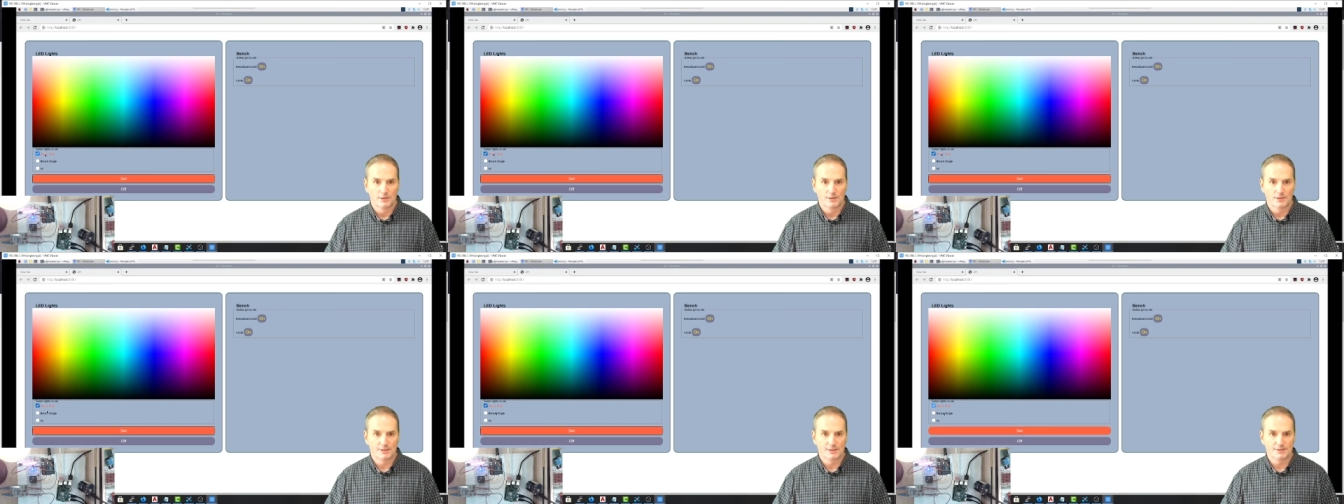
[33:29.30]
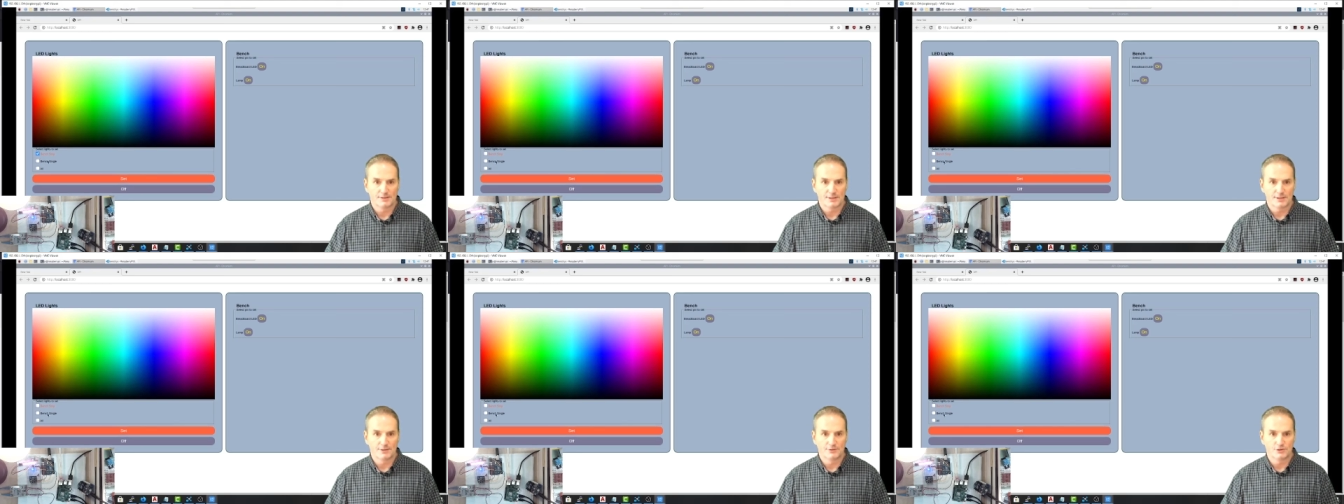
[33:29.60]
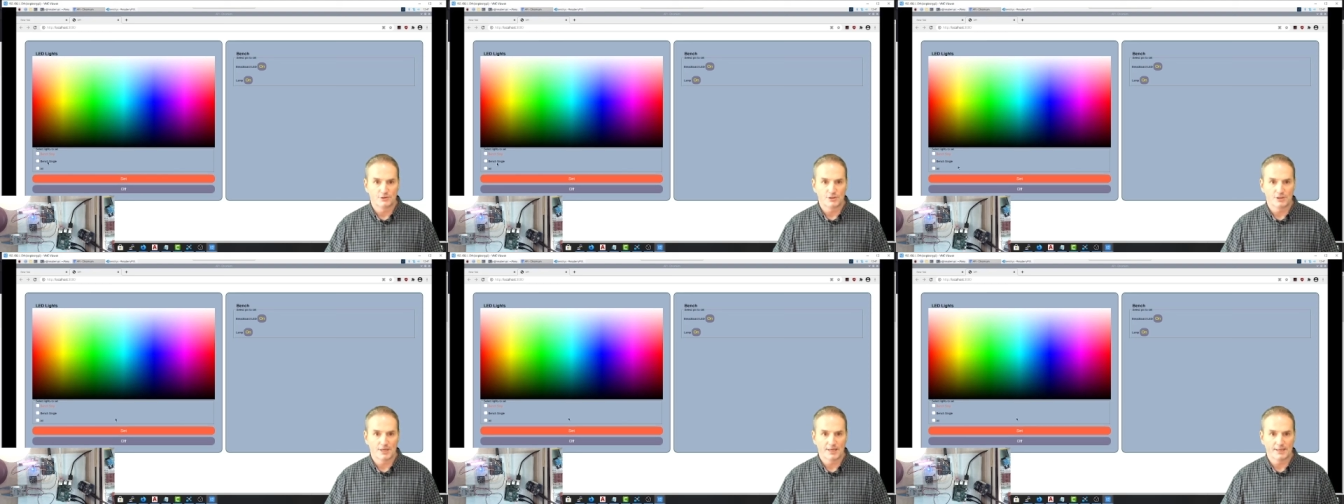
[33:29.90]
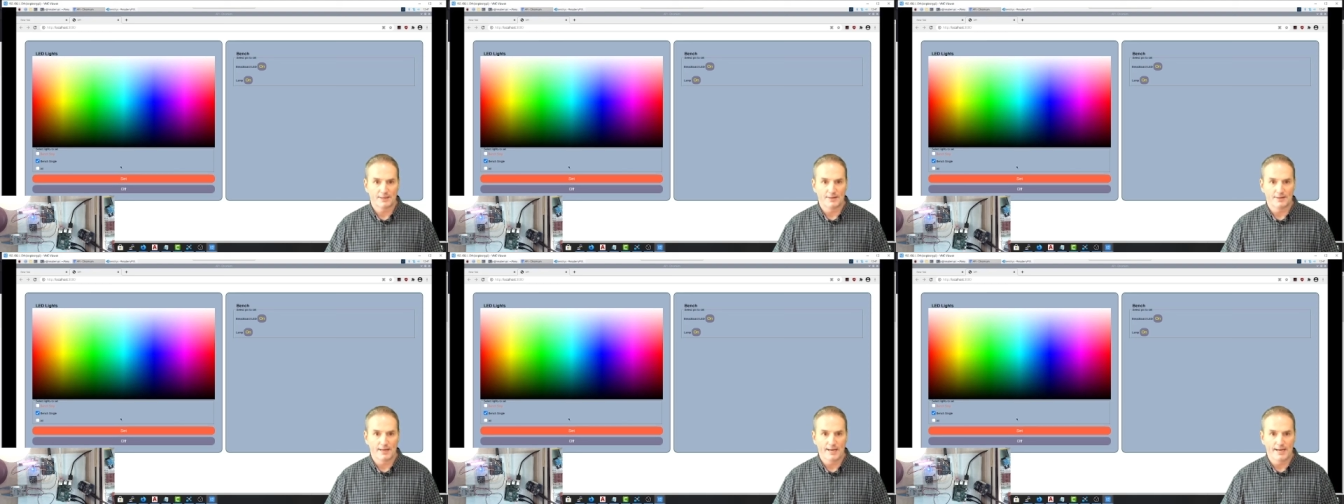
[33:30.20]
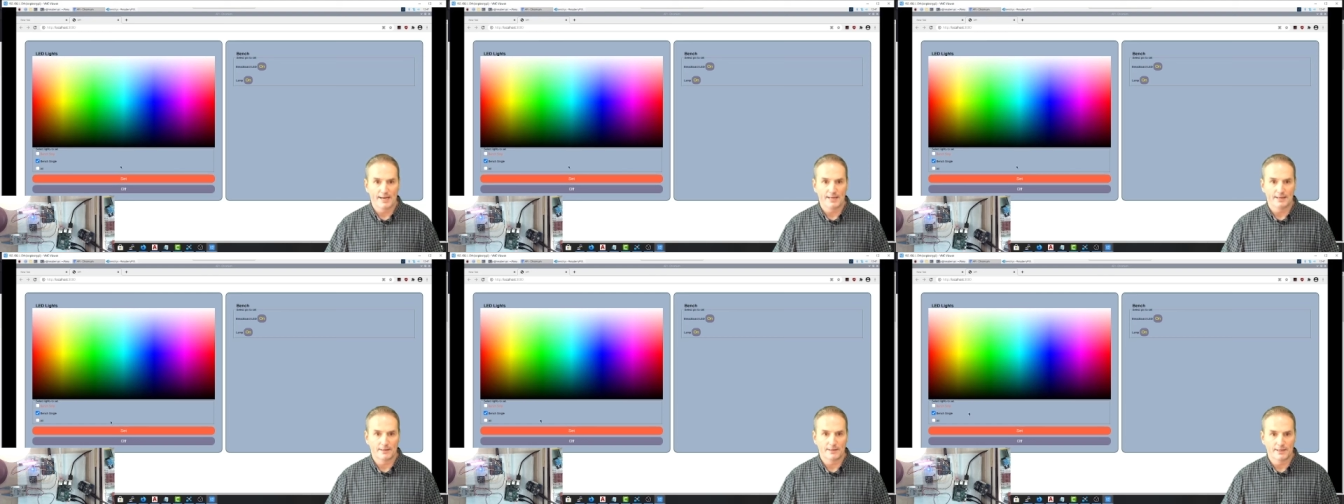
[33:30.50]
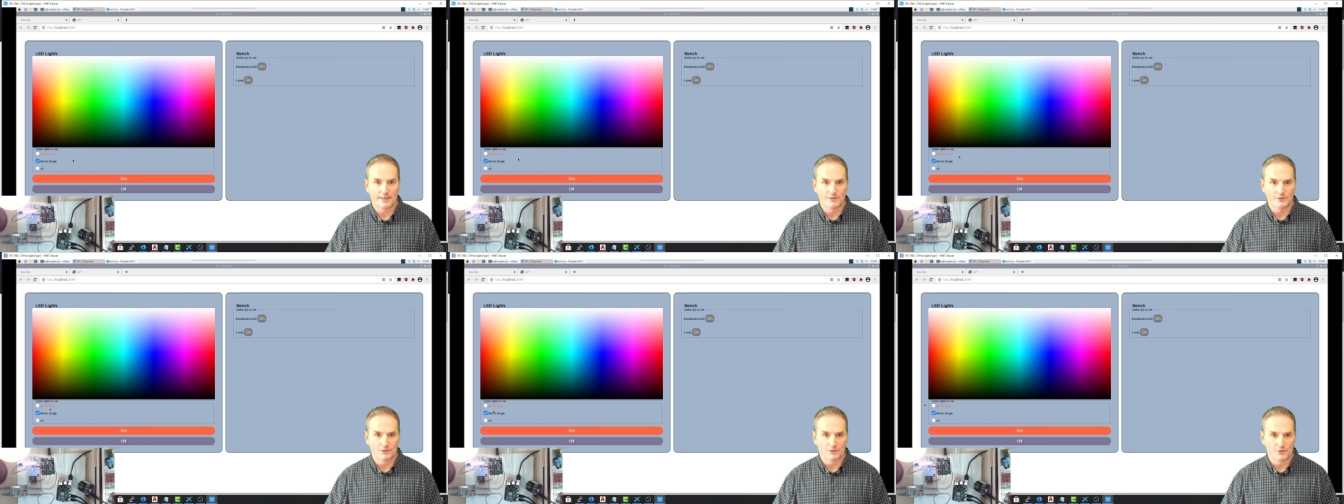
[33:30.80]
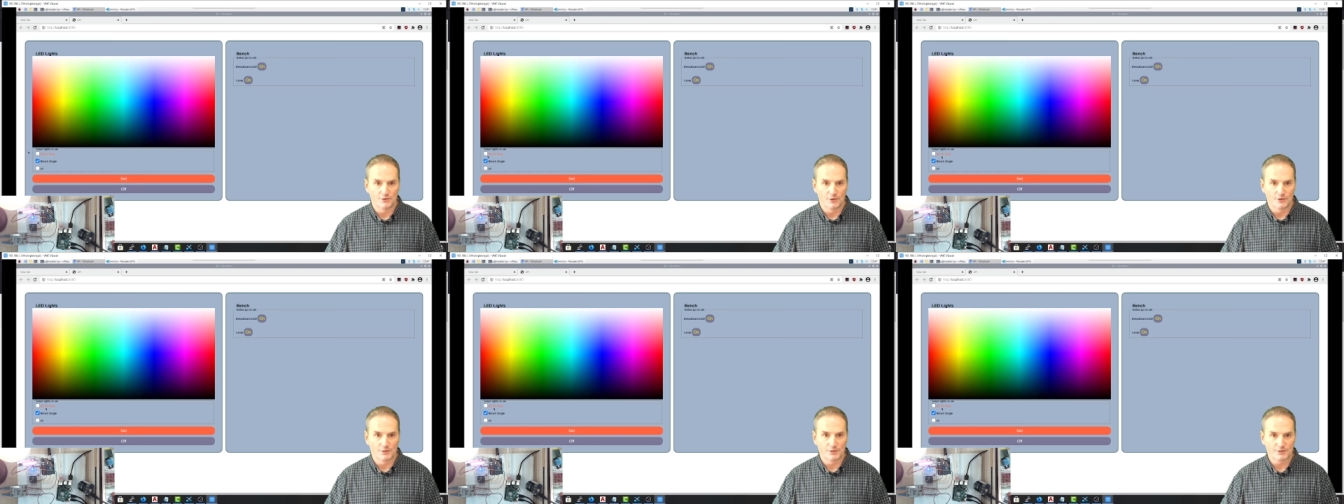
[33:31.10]
Let's uncheck that, and you'll
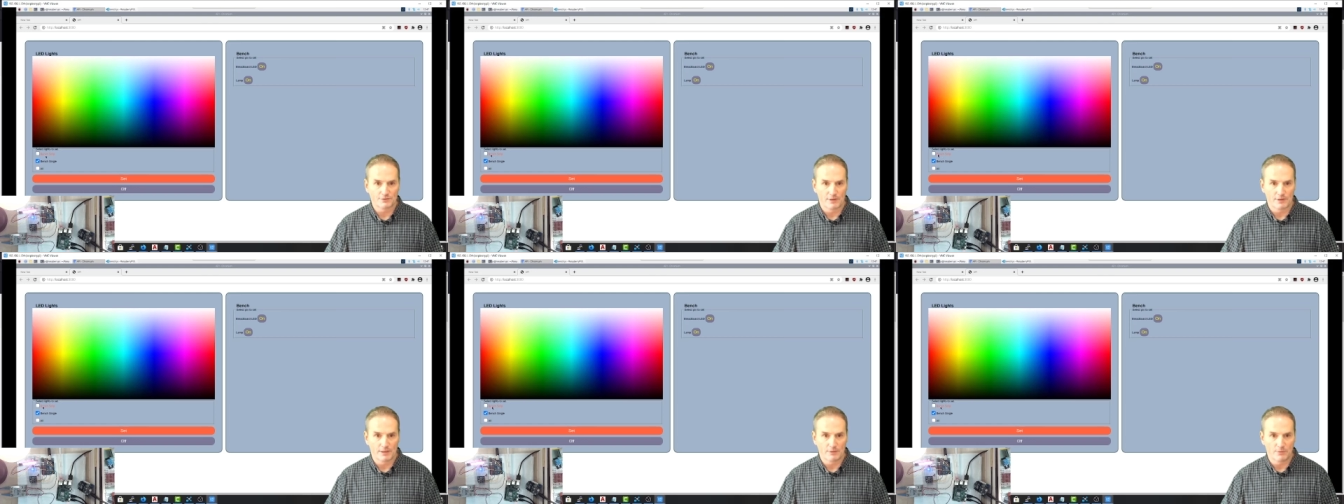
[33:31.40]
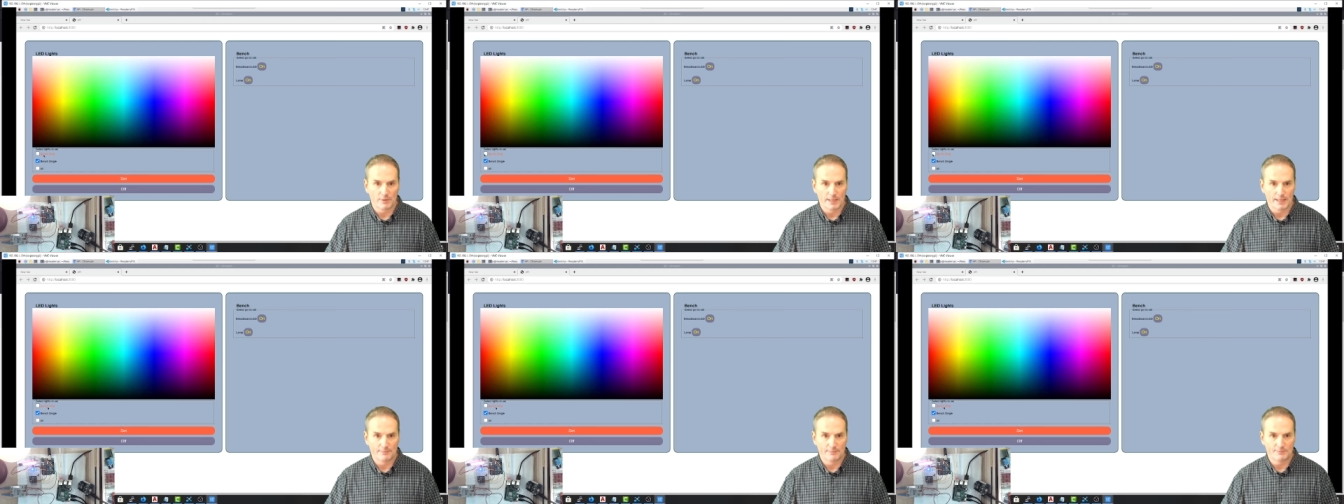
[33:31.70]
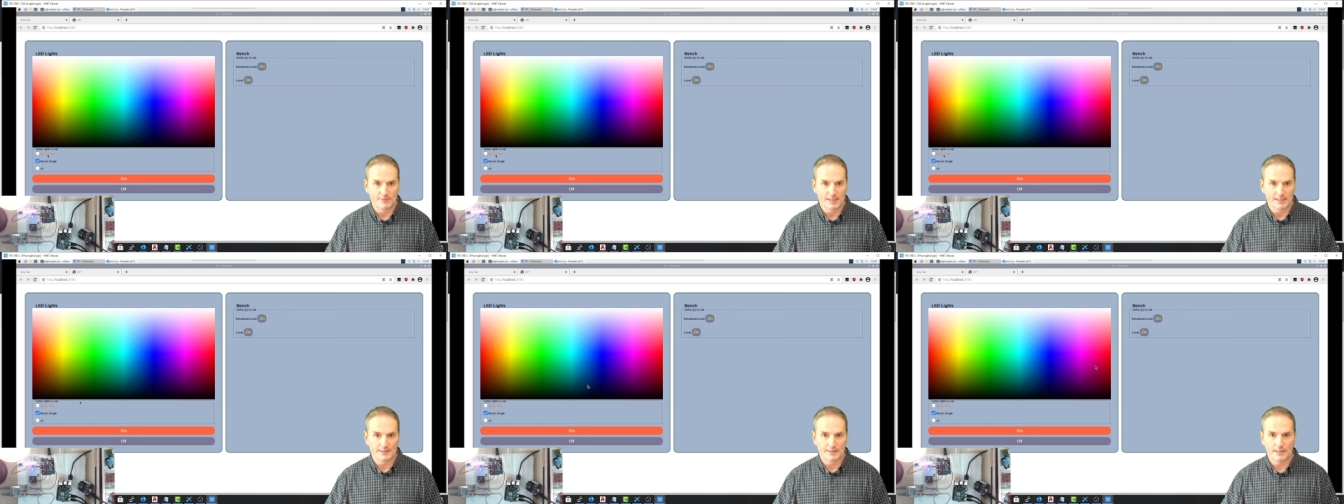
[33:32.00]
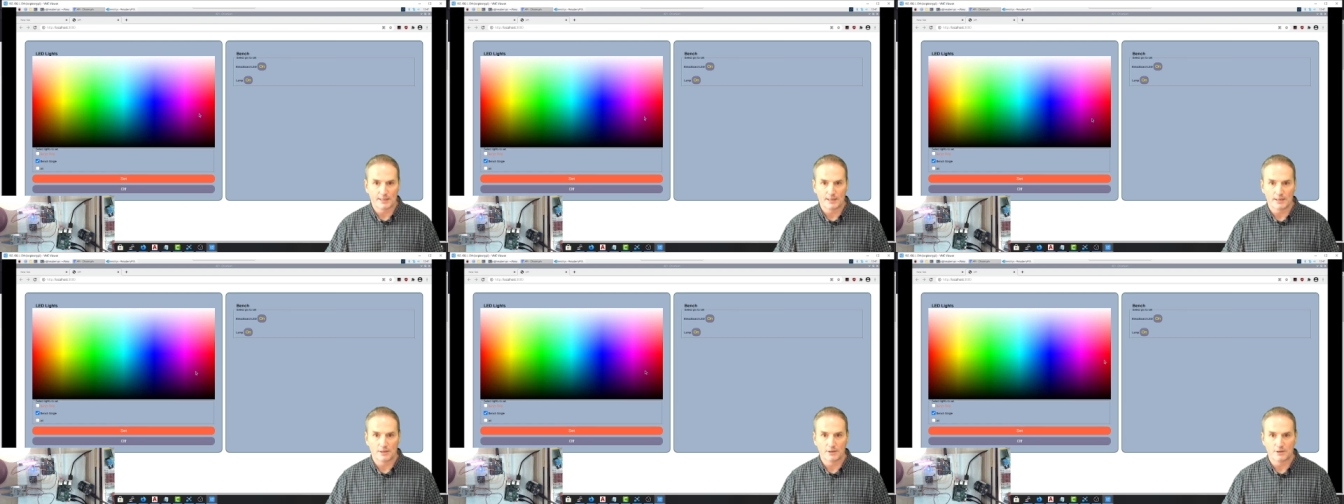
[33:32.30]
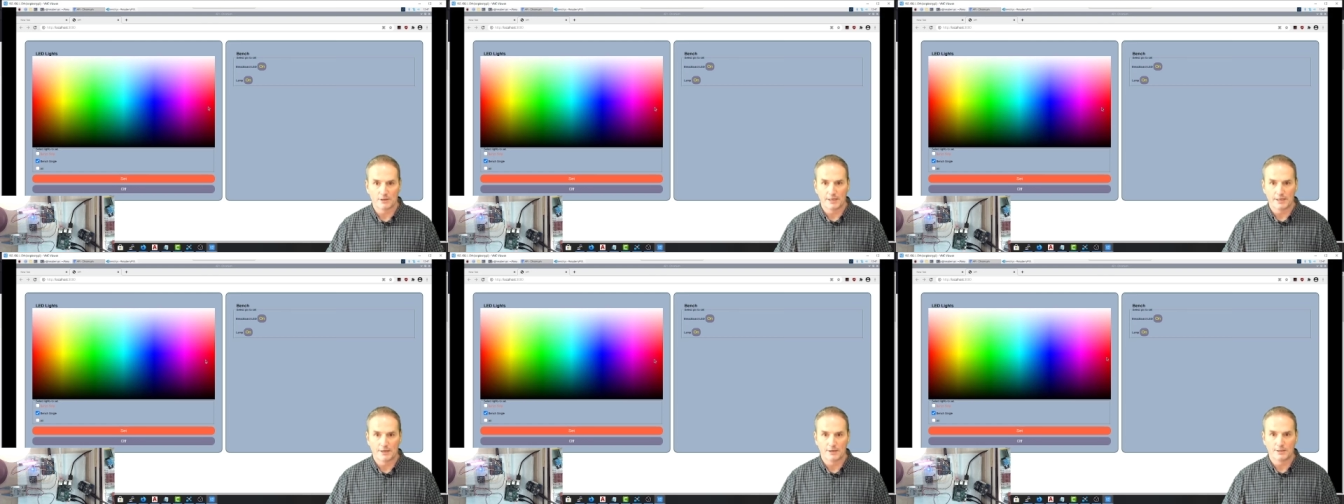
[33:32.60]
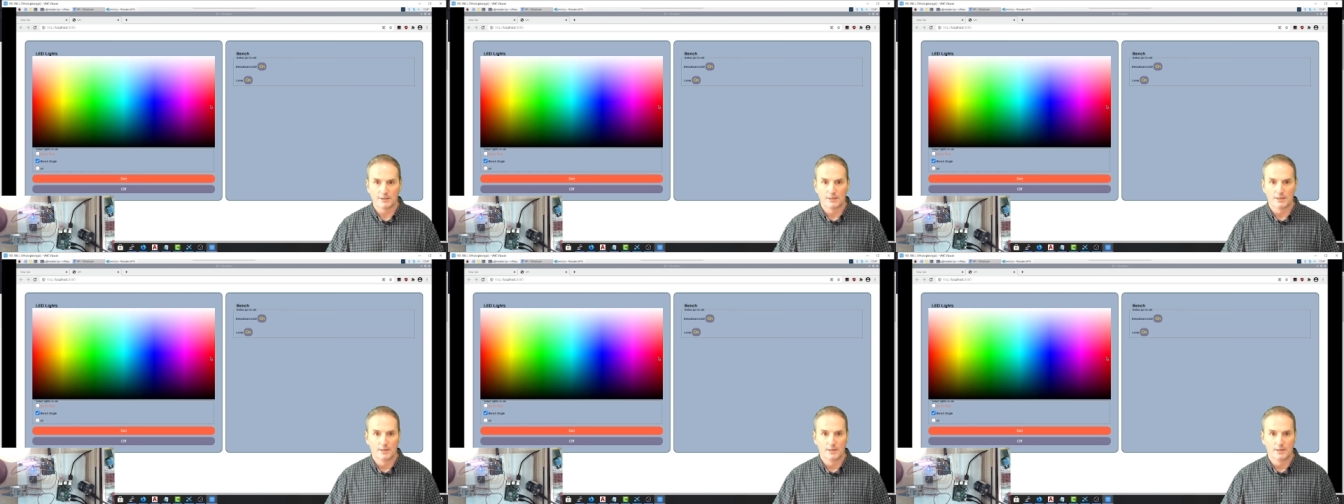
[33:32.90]
notice, right, we update the color here,